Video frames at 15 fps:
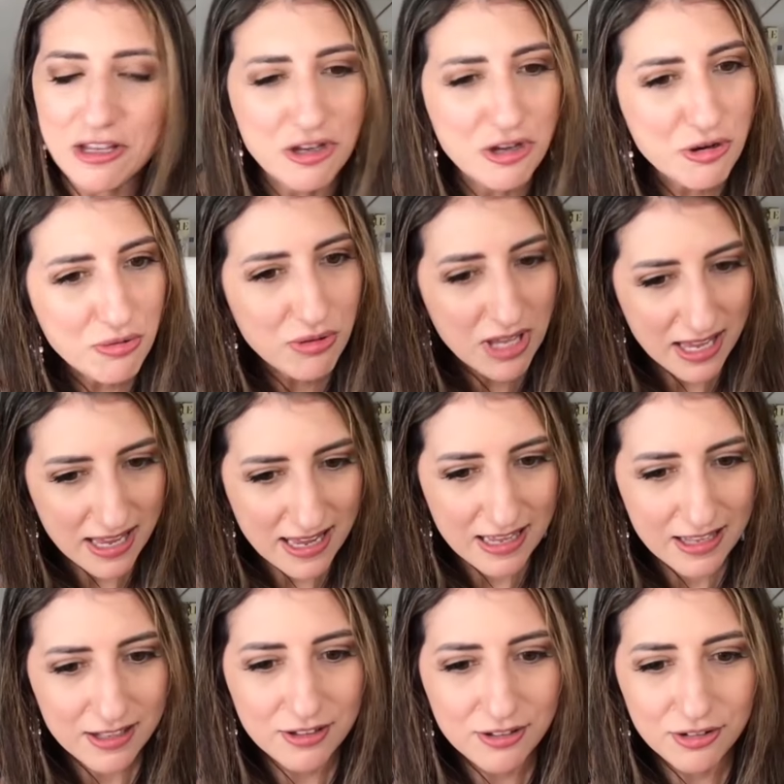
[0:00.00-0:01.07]
you
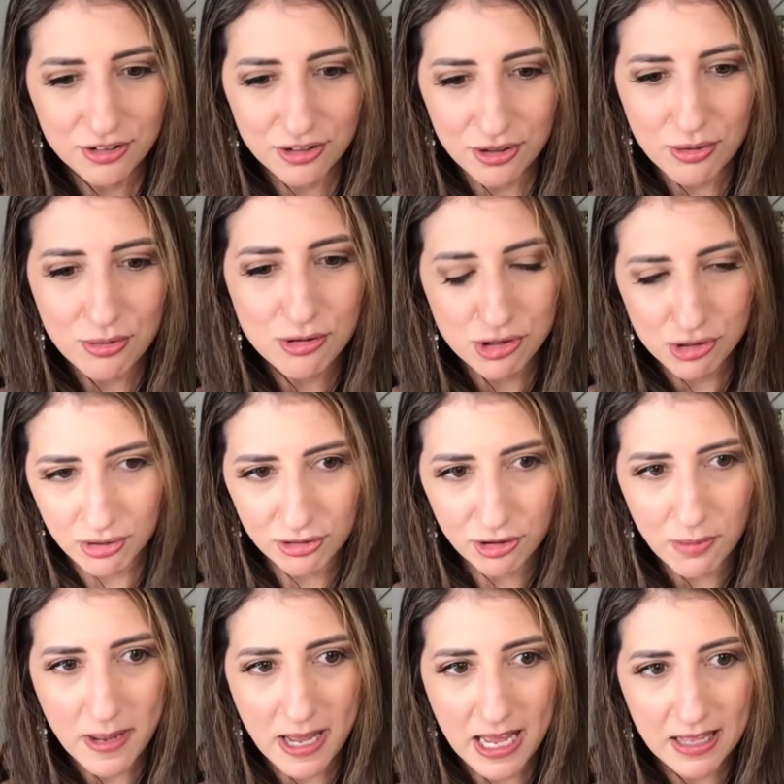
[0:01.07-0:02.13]
can do
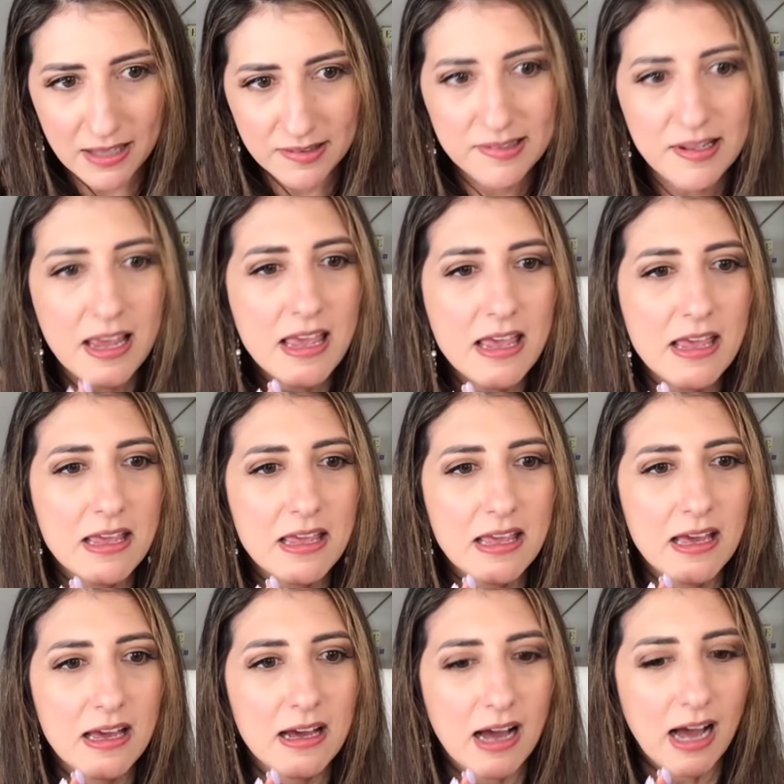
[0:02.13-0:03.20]
shoulder pads
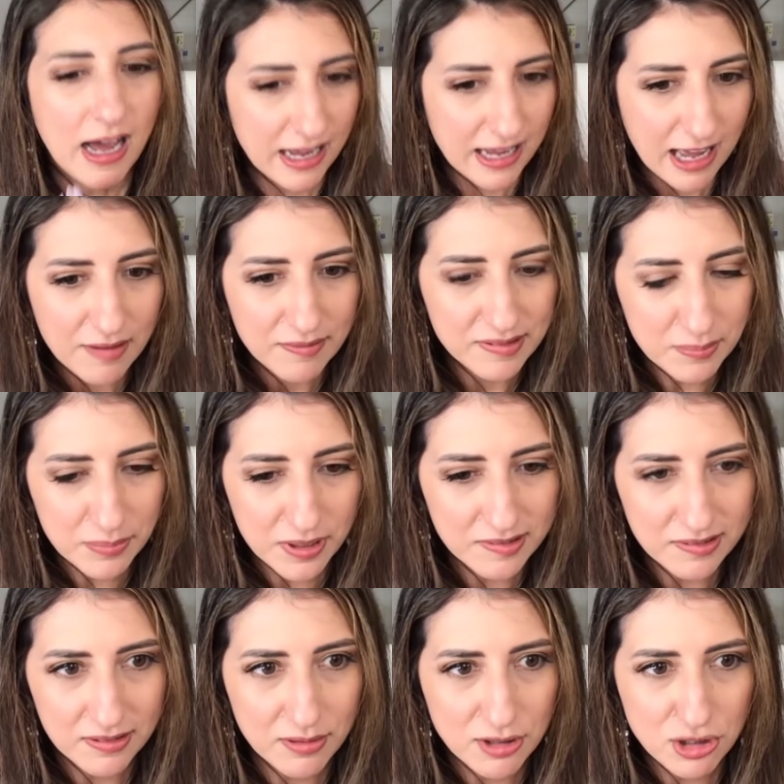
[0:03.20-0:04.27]
I have some
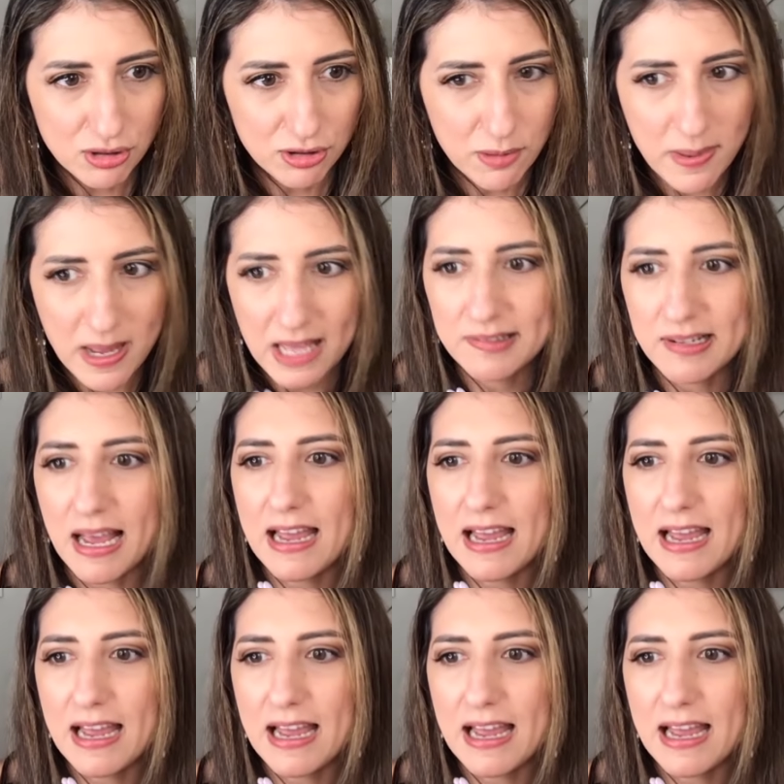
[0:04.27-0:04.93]
blazers with shoulder pads.